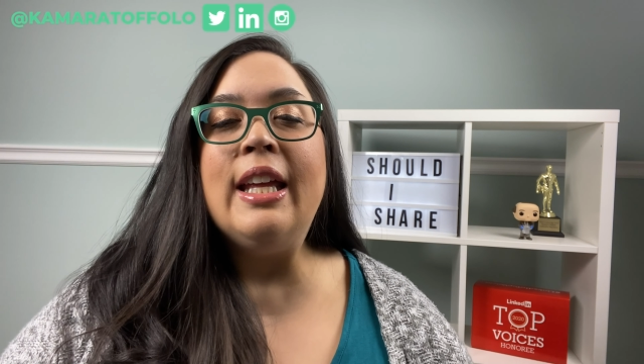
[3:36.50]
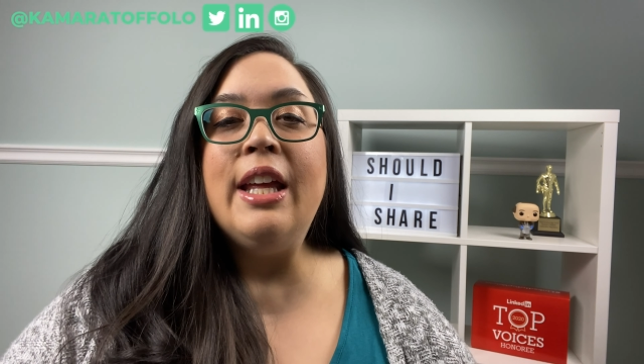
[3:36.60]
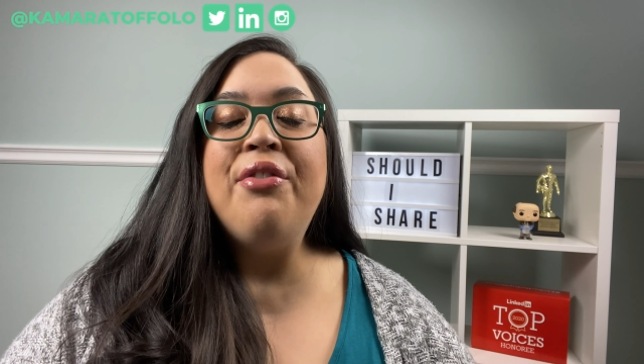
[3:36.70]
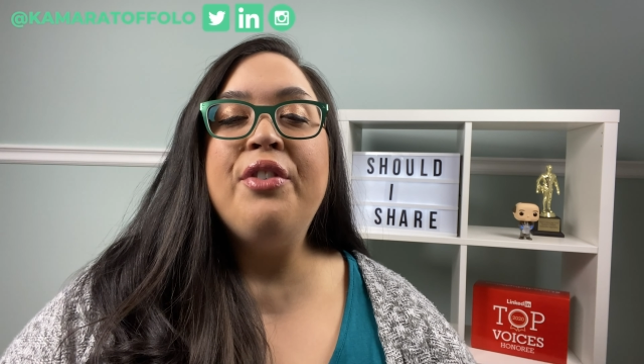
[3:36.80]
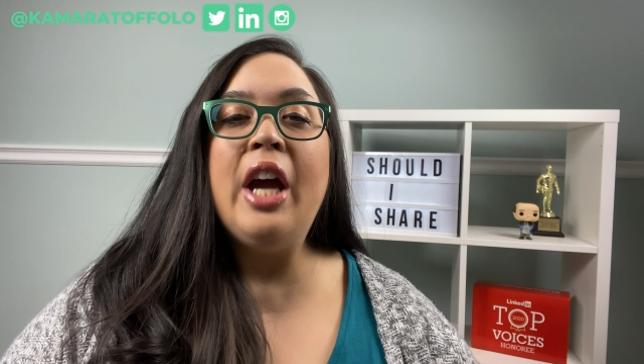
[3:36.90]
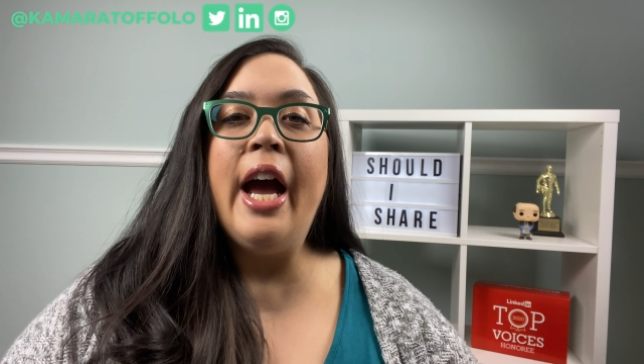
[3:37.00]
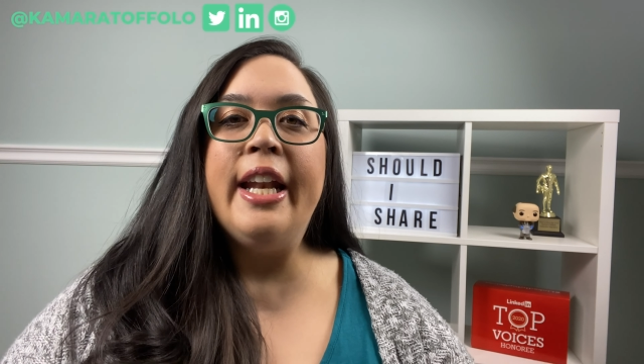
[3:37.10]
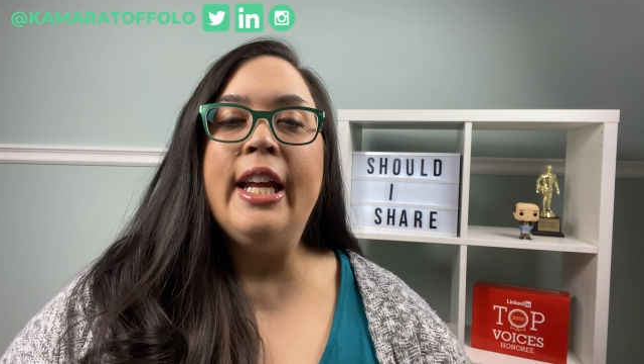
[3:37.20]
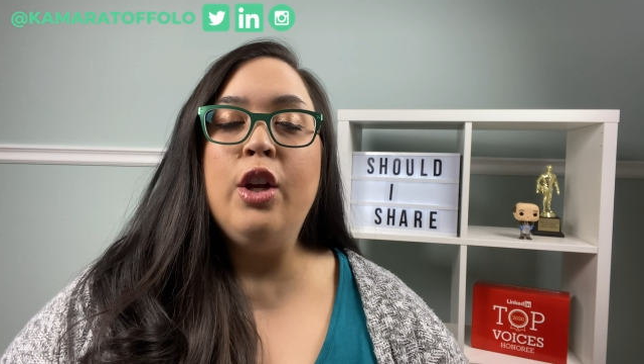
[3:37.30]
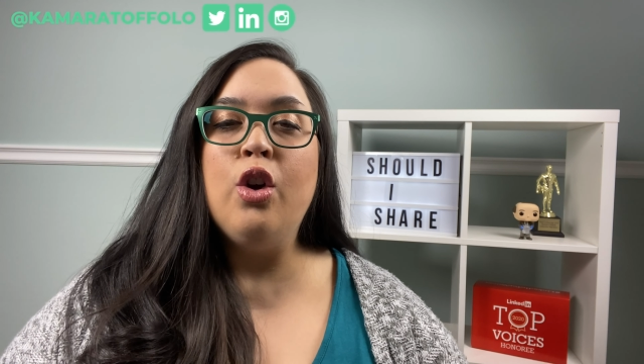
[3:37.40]
If
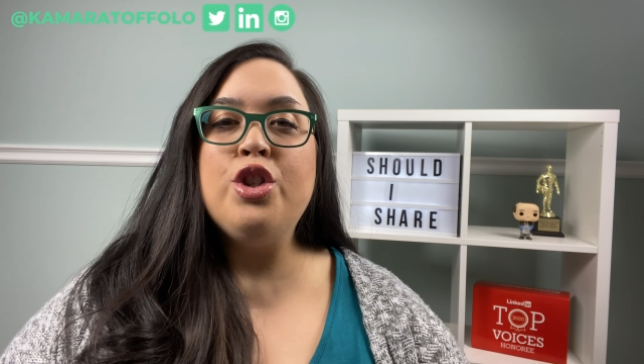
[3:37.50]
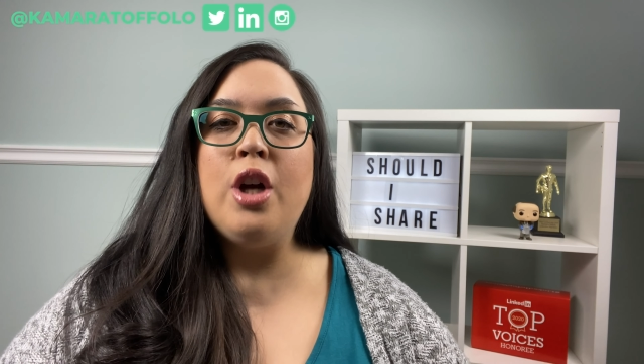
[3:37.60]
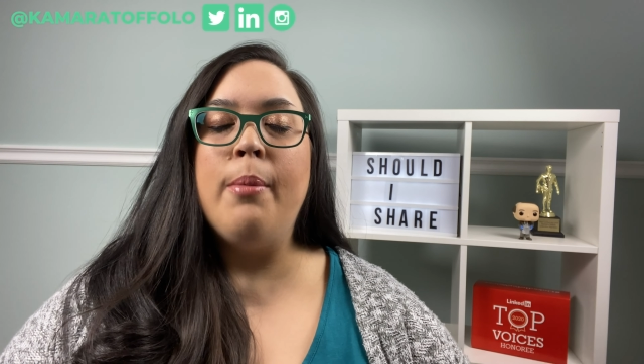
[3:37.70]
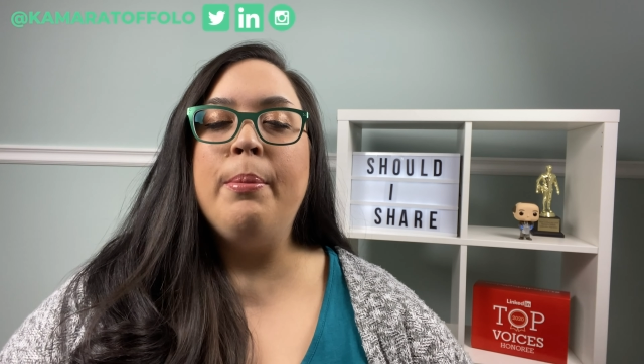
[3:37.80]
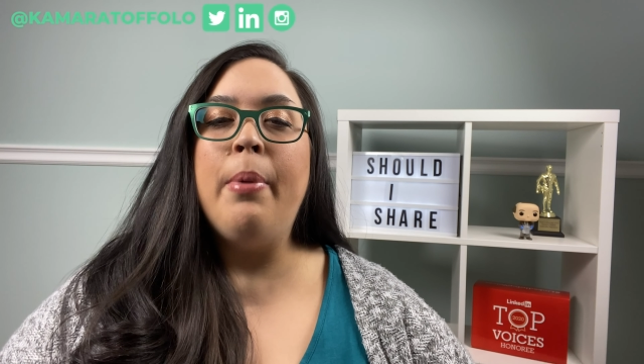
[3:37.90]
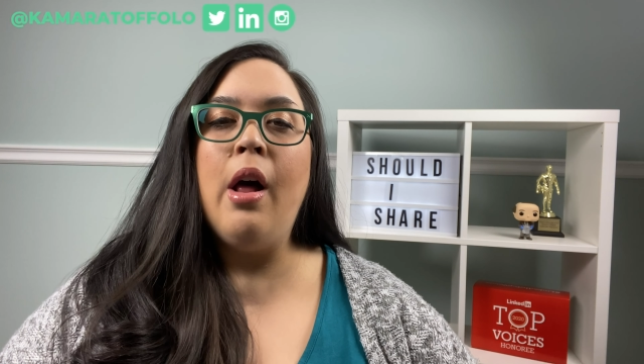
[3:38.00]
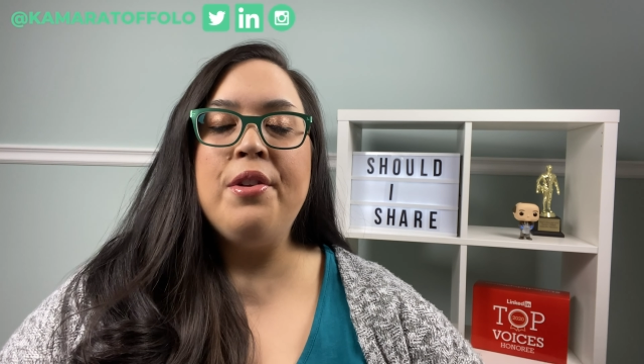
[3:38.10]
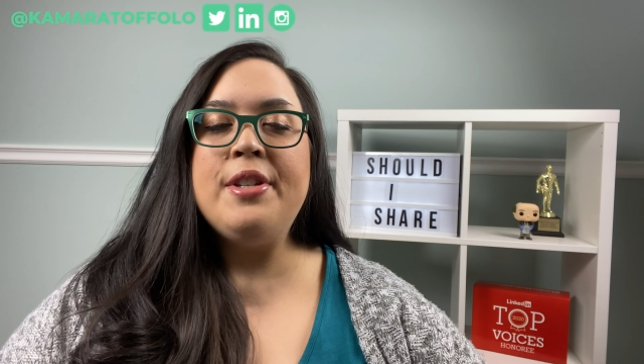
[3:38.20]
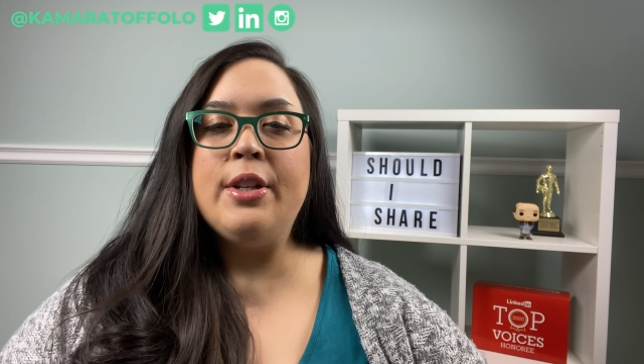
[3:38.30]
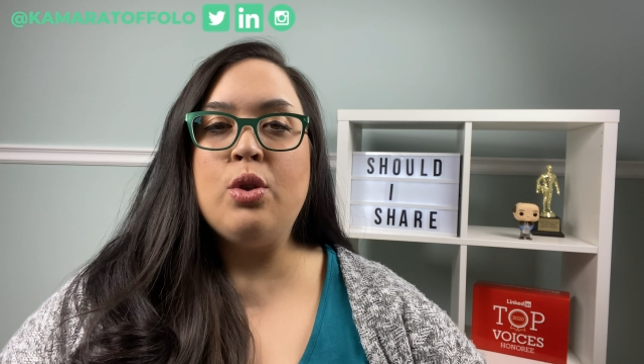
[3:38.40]
cutting your job in
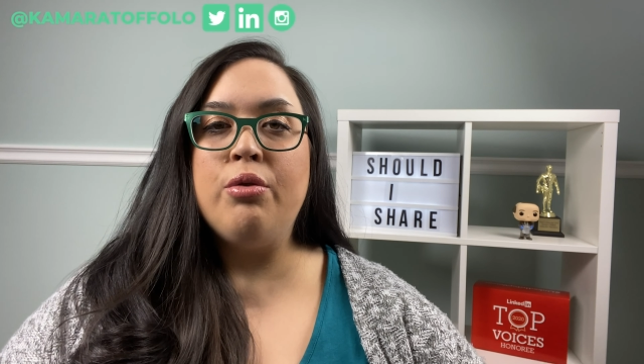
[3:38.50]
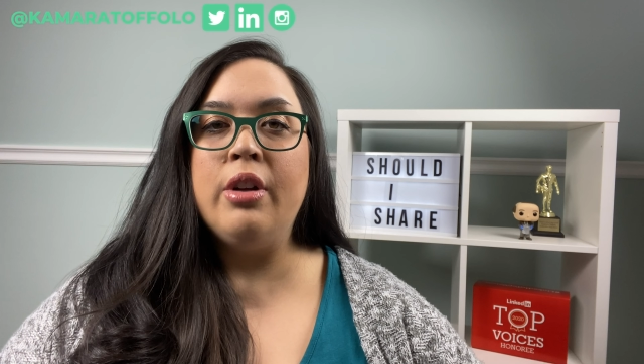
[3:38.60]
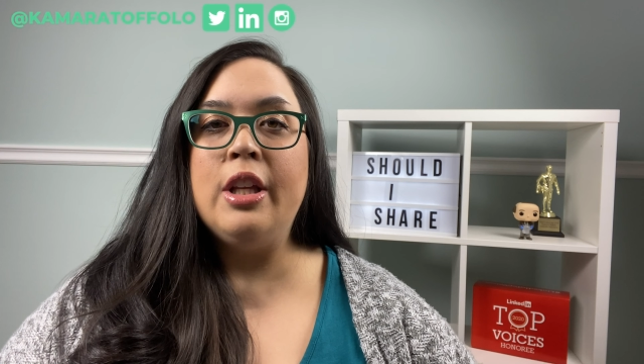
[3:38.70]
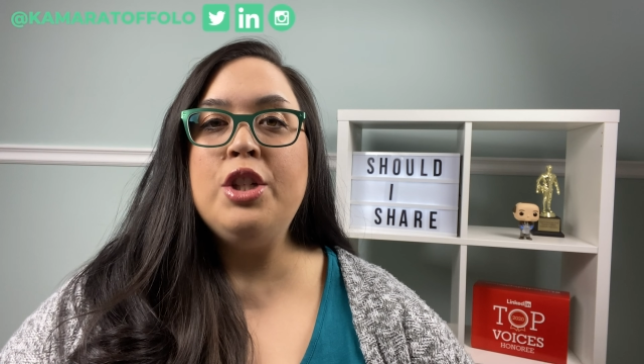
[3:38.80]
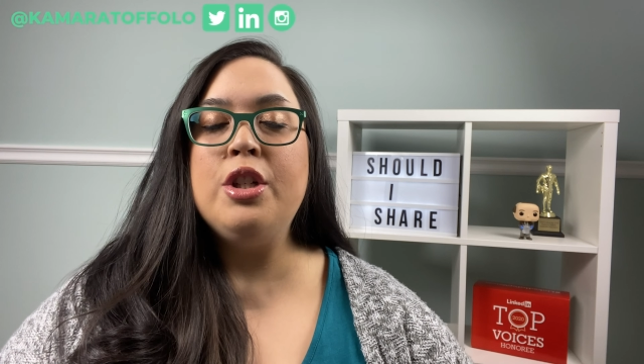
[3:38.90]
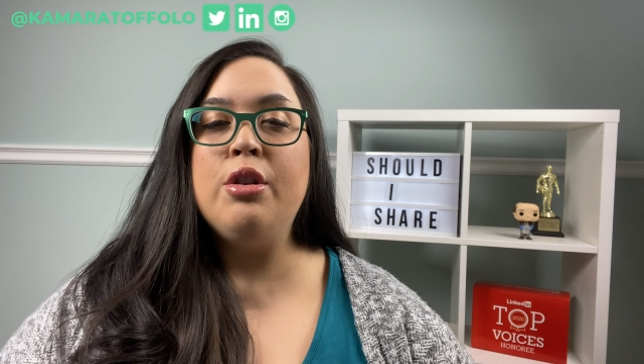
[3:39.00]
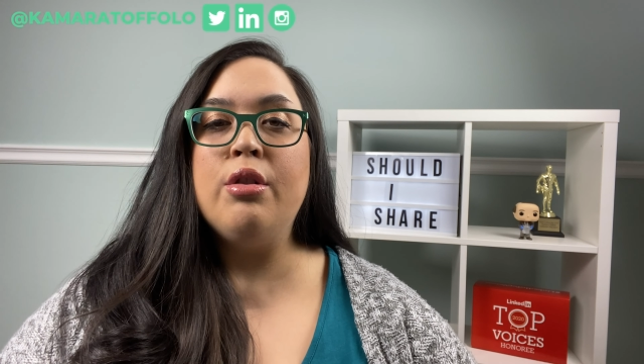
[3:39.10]
politics or religion